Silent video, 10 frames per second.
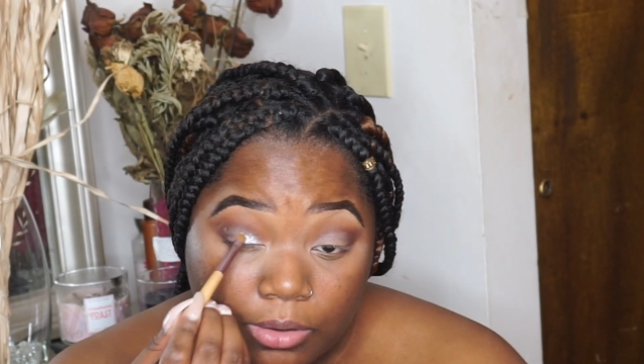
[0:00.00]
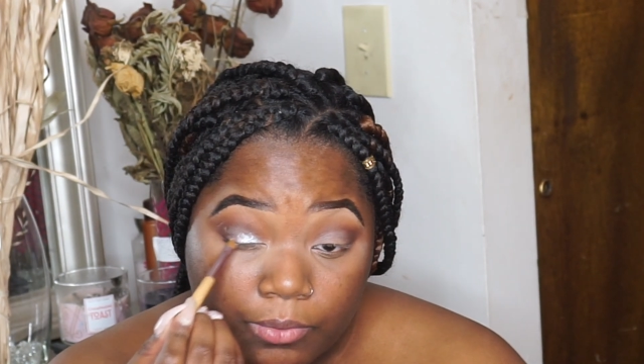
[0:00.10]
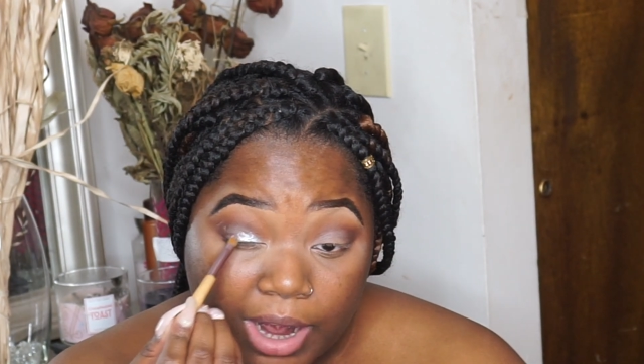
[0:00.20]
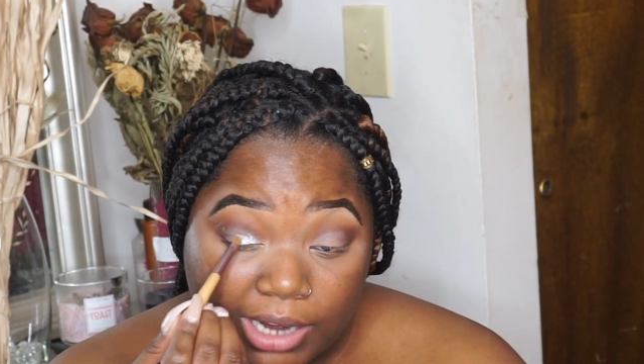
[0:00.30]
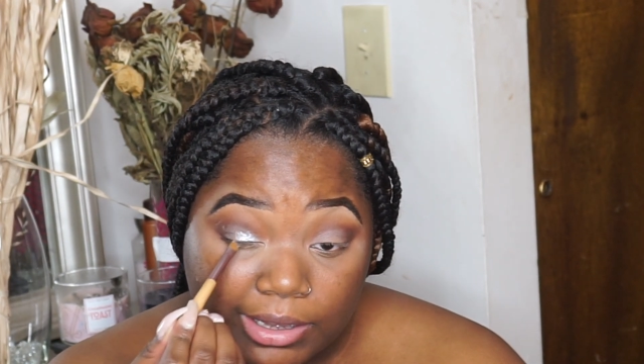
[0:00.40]

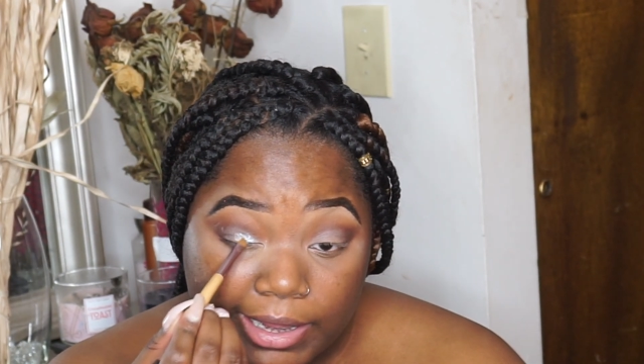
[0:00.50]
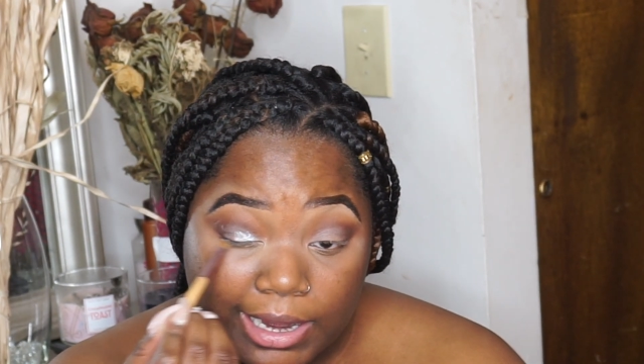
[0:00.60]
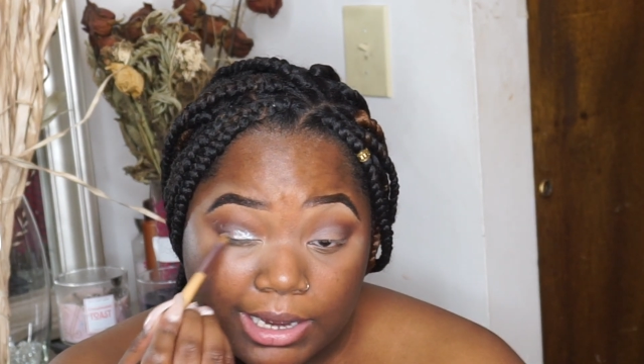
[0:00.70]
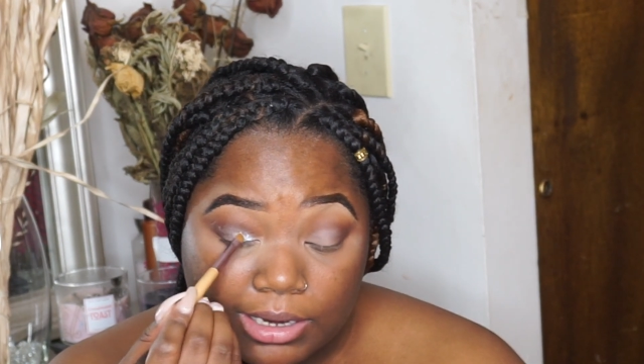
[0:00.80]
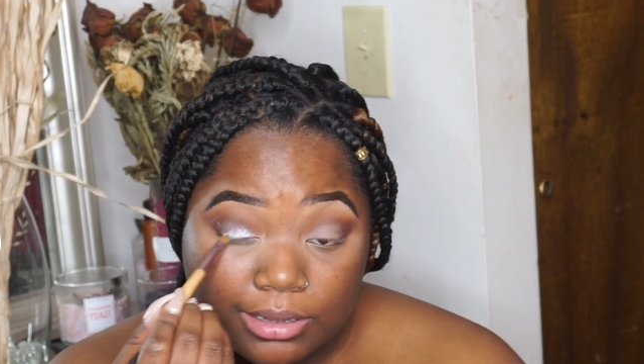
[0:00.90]
where I
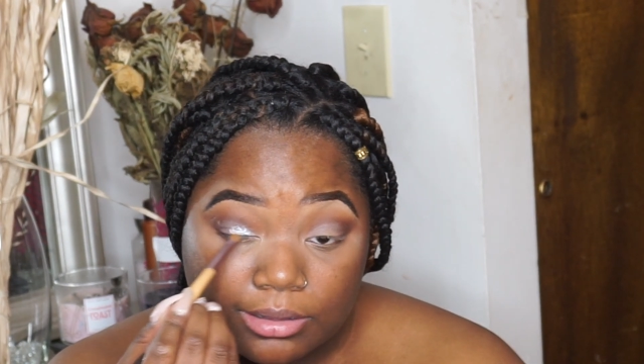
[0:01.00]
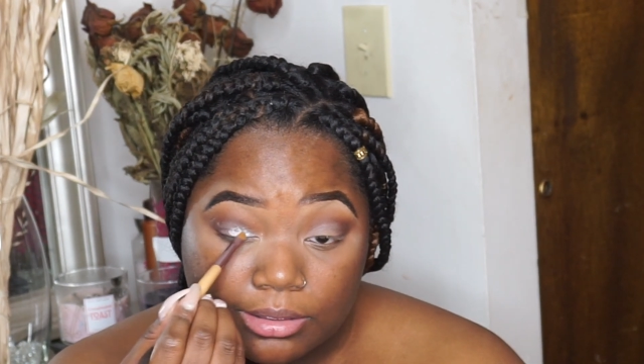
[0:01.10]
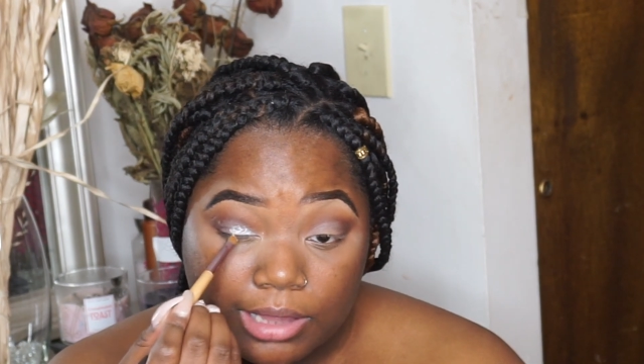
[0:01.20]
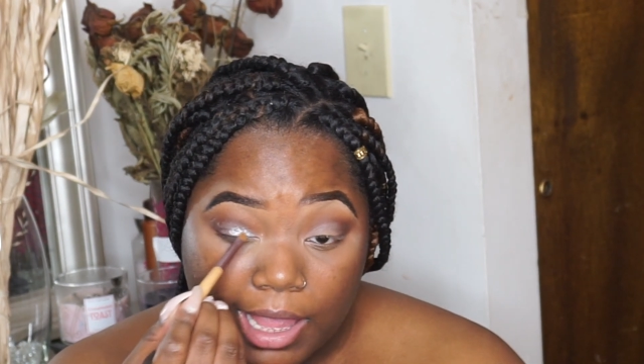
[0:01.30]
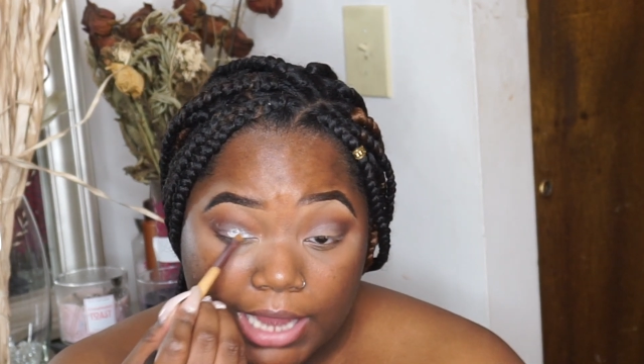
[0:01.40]
laid
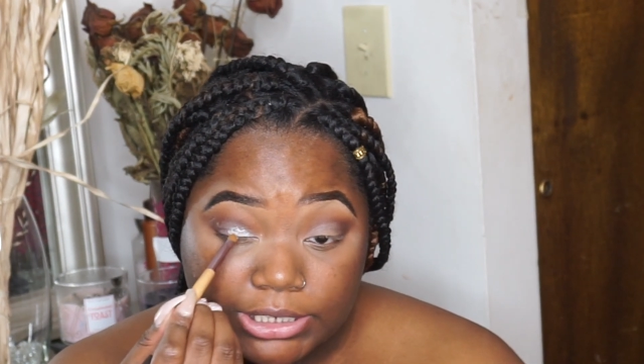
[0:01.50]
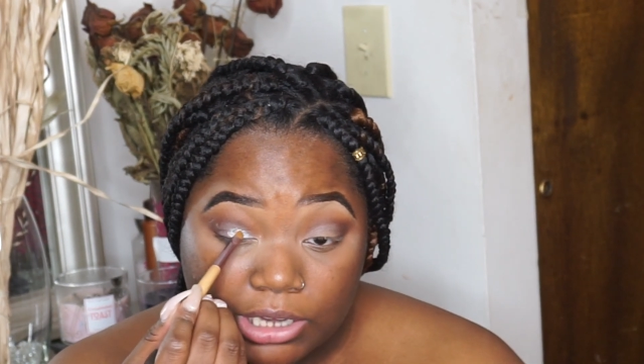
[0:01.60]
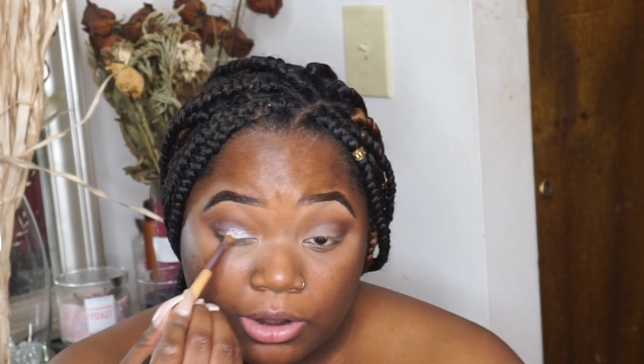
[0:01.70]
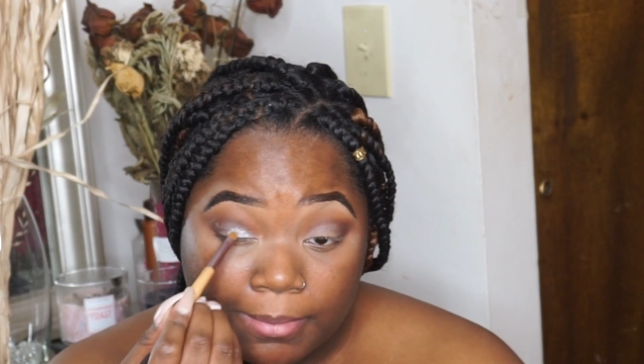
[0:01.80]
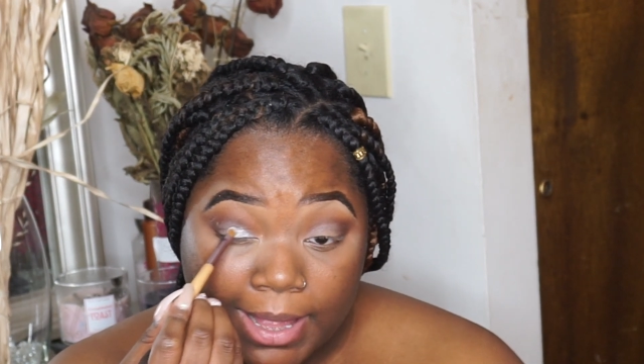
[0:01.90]
the
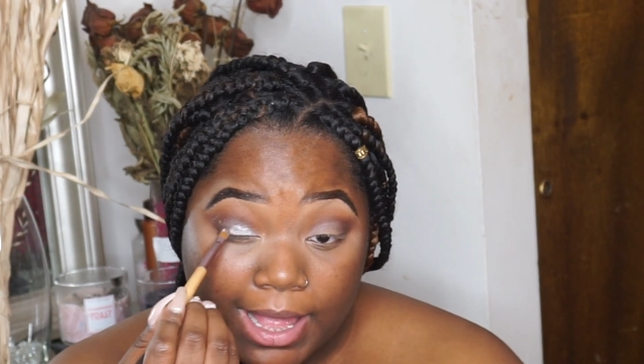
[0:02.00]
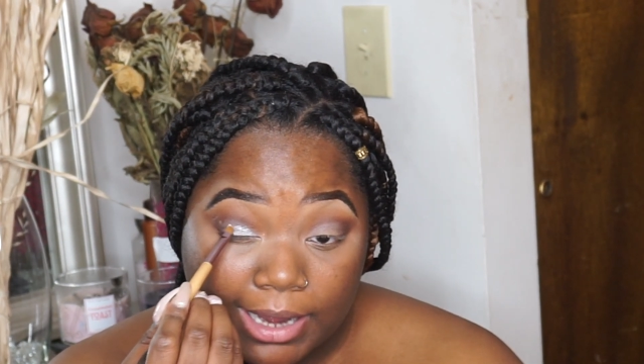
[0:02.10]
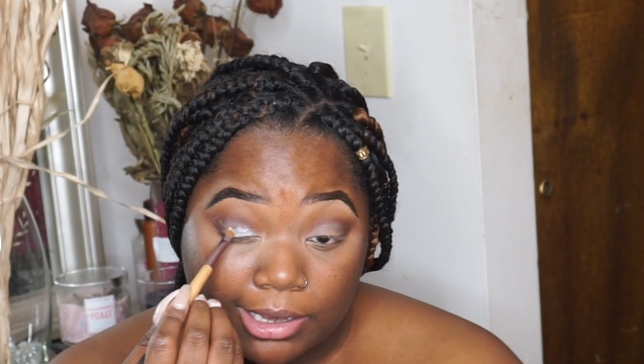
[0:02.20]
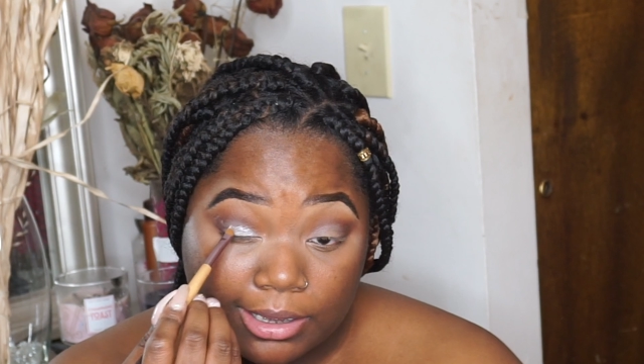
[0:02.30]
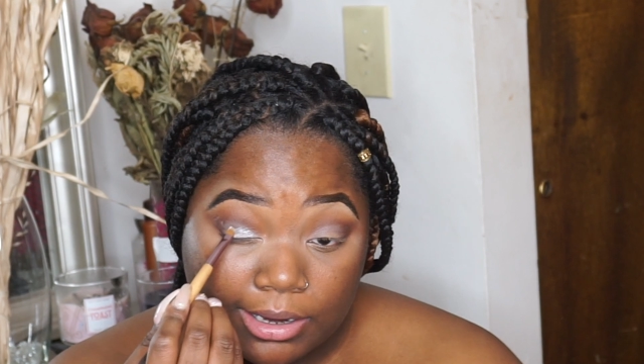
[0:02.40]
eyeshadow on my
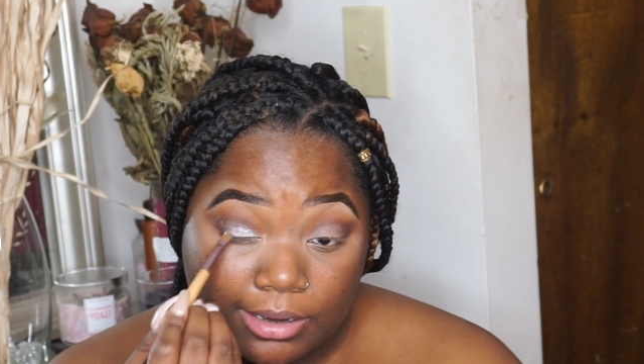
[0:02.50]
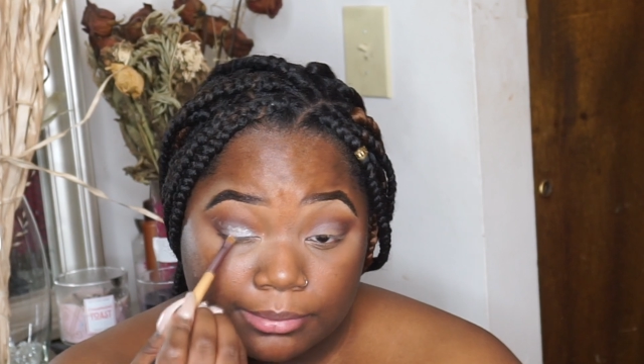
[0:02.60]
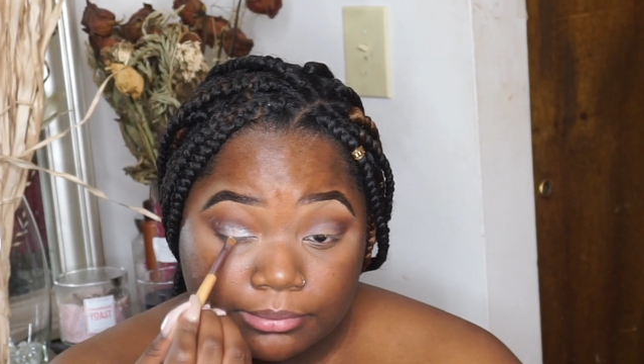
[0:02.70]
eyelid.